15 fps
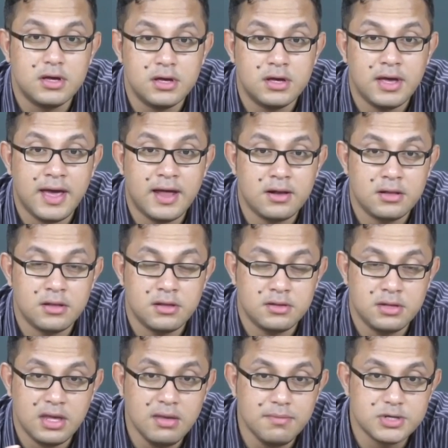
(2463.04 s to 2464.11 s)
Uh, and the,
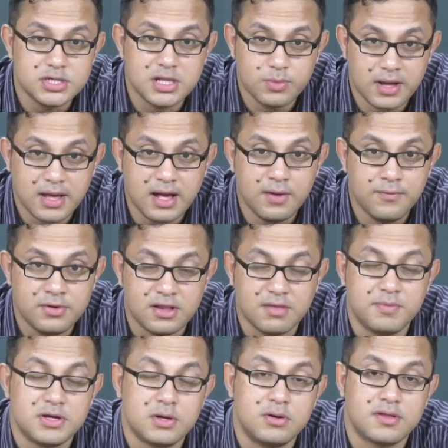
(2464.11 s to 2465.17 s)
the image that we have in this
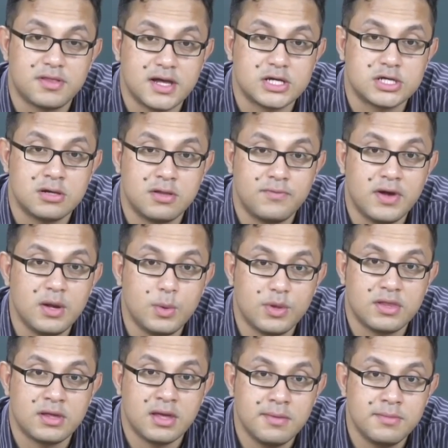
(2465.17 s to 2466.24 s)
particular section is a very
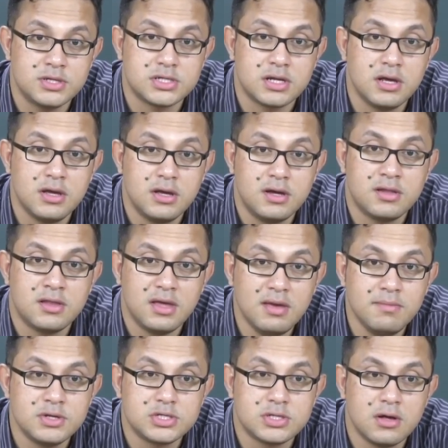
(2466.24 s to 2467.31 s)
interesting image, is the
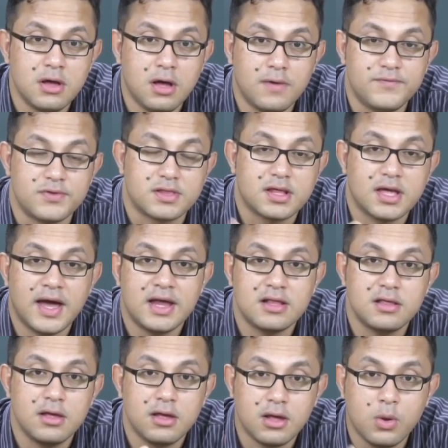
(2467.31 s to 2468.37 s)
image of a
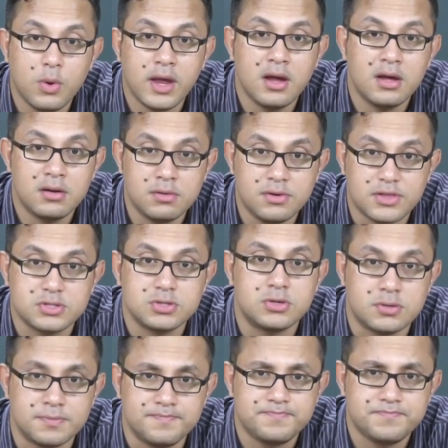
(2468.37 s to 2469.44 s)
skite going under a
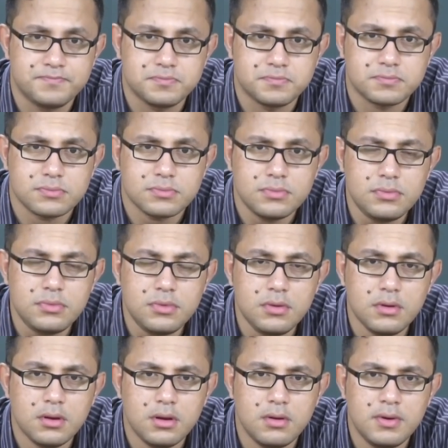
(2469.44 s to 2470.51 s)
stone
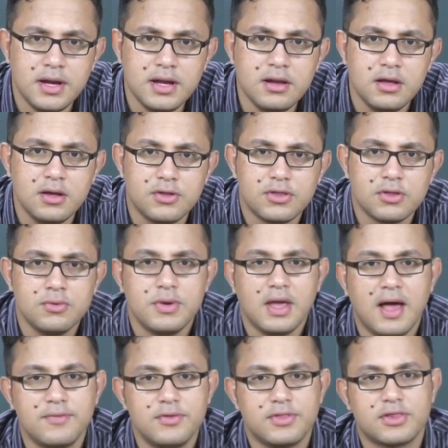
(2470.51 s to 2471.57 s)
right? So we
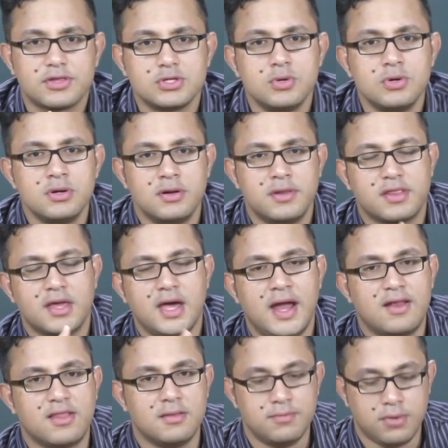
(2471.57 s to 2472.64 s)
have this stone
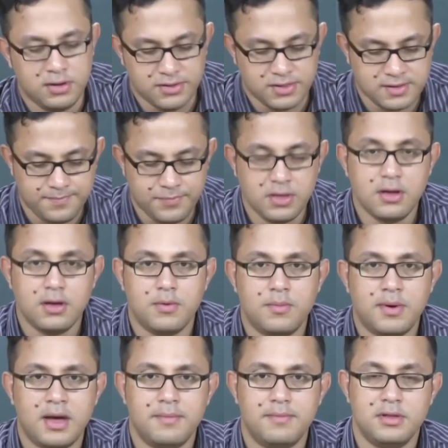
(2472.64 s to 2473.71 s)
kite symbolism
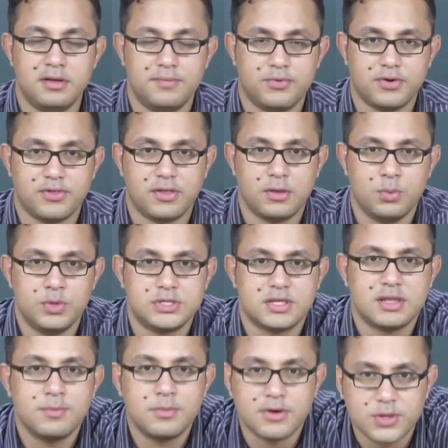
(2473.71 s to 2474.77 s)
by the process of which
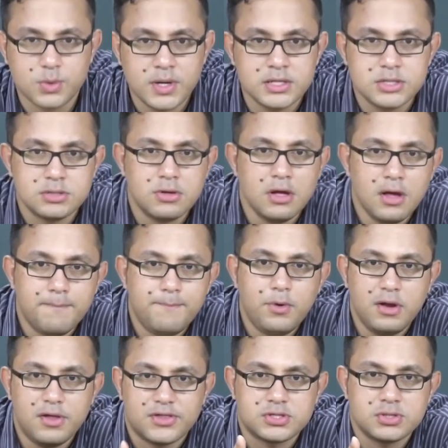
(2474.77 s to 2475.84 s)
someone is trying to
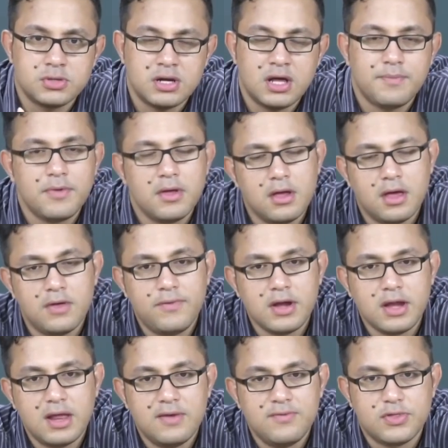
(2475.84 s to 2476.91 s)
pull a stone up, a
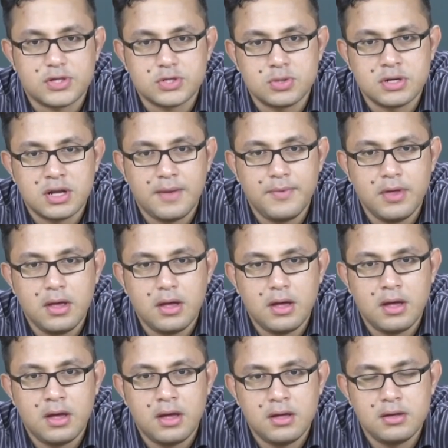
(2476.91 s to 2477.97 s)
very heavy stone up,
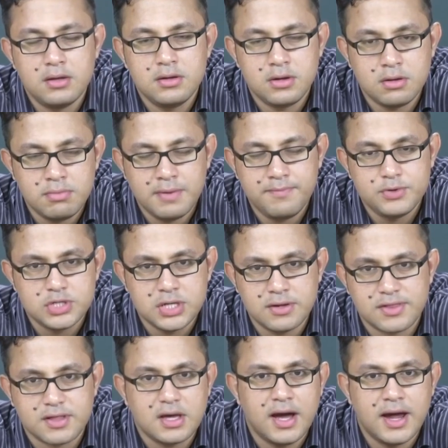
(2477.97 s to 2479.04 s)
uh, you know, by pushing
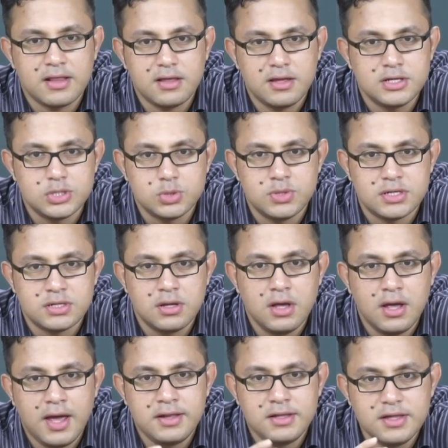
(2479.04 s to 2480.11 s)
a kite into it.
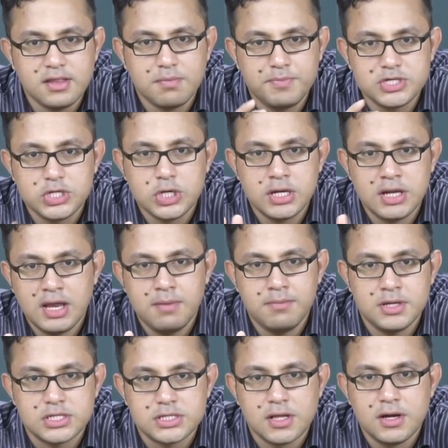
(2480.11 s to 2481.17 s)
And this particular
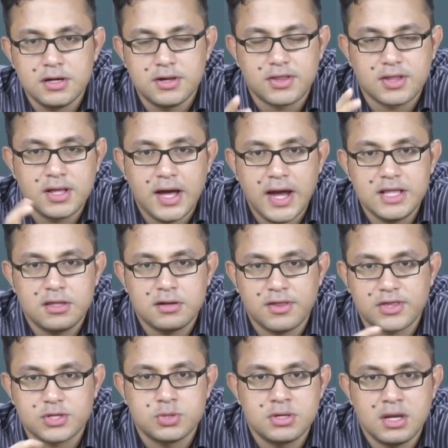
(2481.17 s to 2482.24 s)
image, the kite and
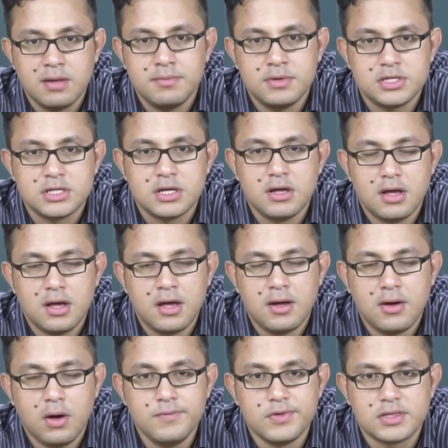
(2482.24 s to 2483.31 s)
a stone image,
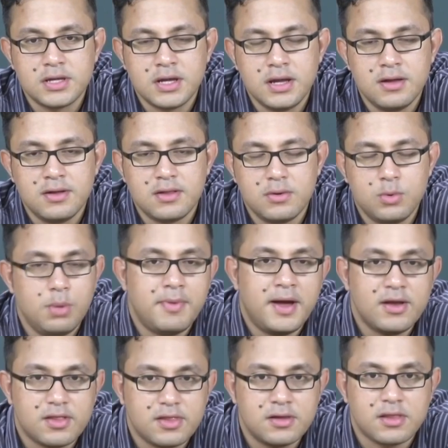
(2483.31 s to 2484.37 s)
uh, obviously
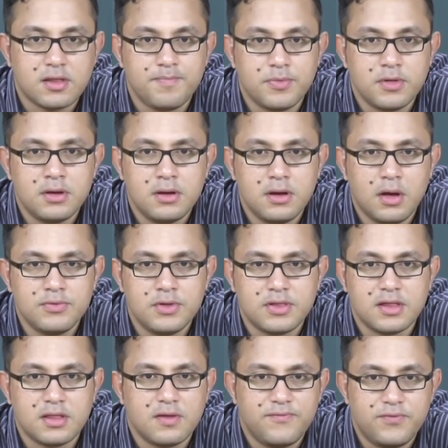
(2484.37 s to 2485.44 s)
reminds us uh, of the
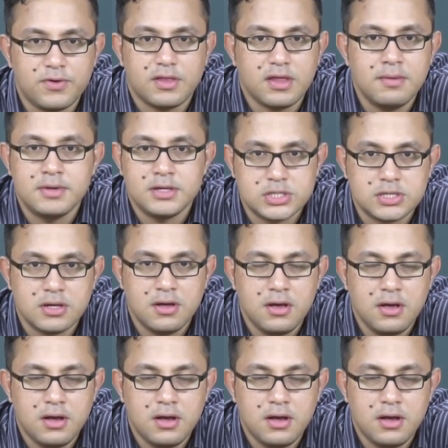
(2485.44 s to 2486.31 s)
Sisyphus image.